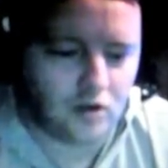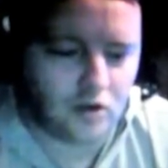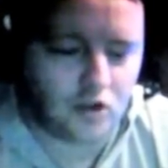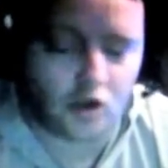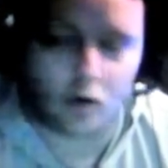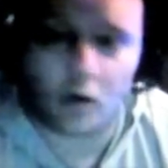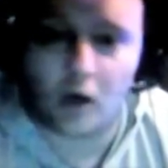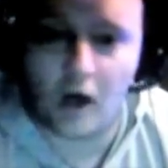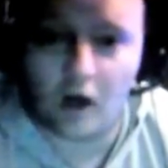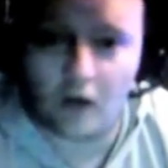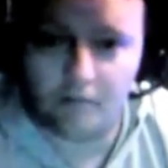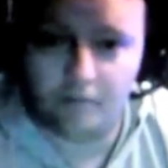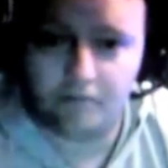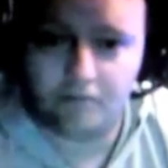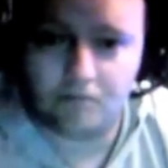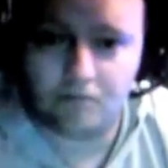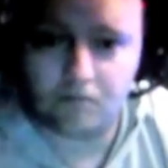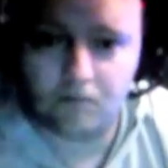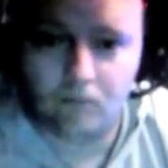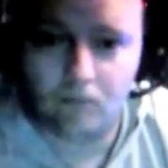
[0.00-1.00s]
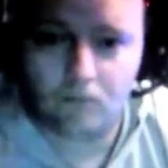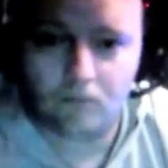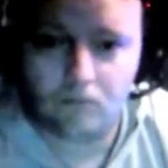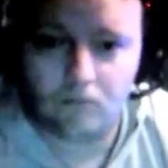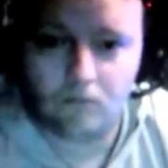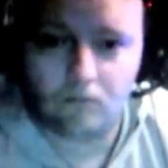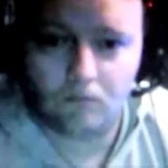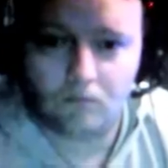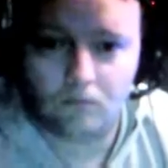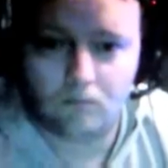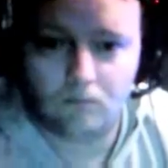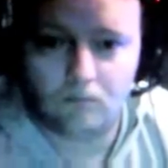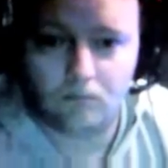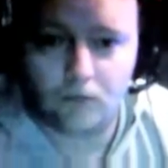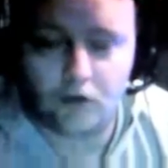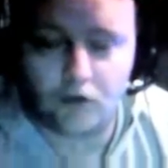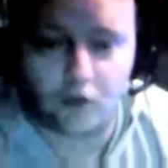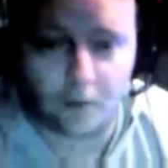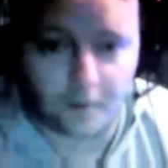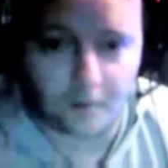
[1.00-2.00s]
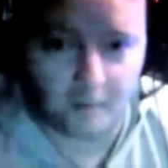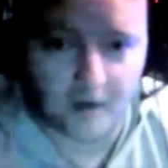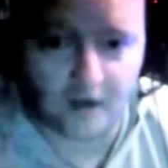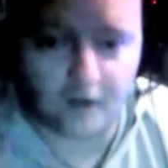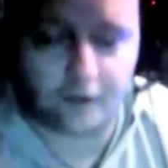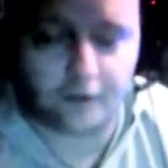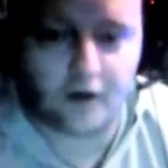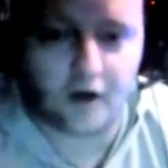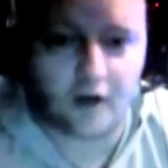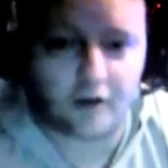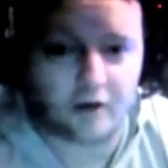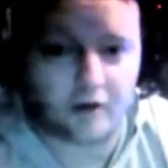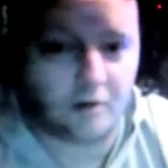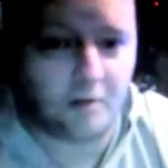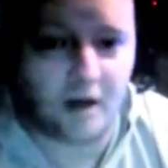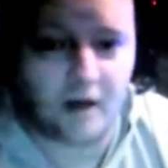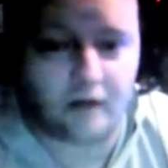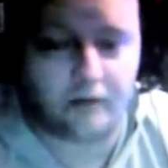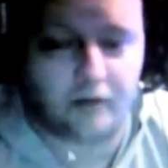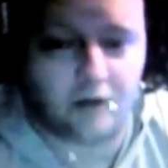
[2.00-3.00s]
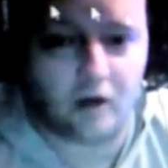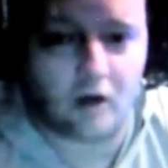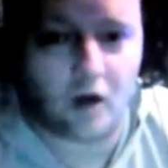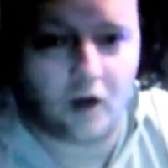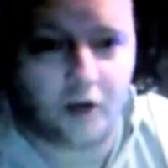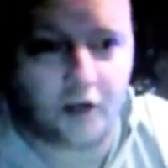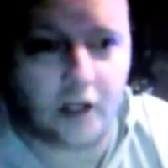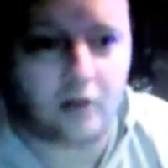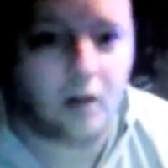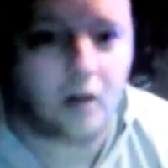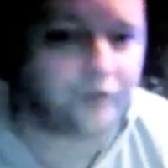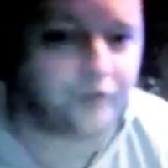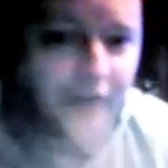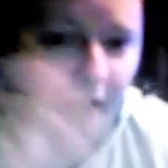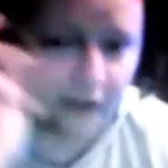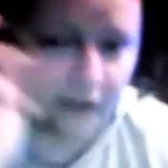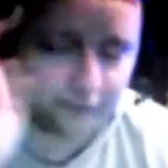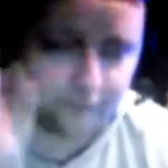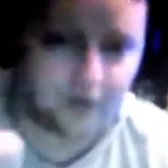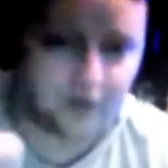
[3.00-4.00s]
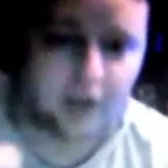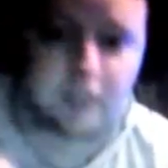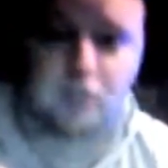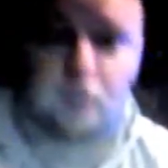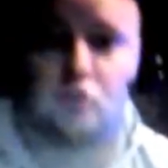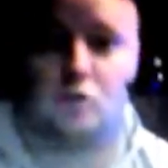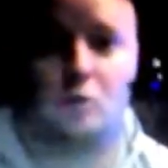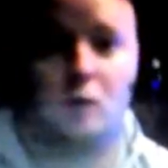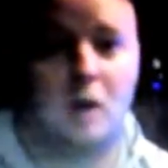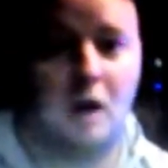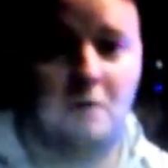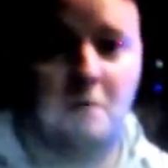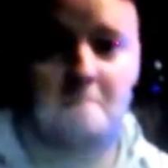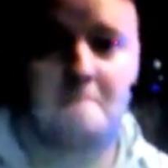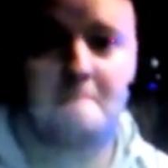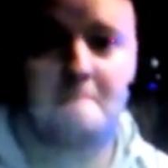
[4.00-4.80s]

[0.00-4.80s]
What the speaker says: Jor-El, Superman's father in Man of Steel. I was like, that's fucking Jor-El.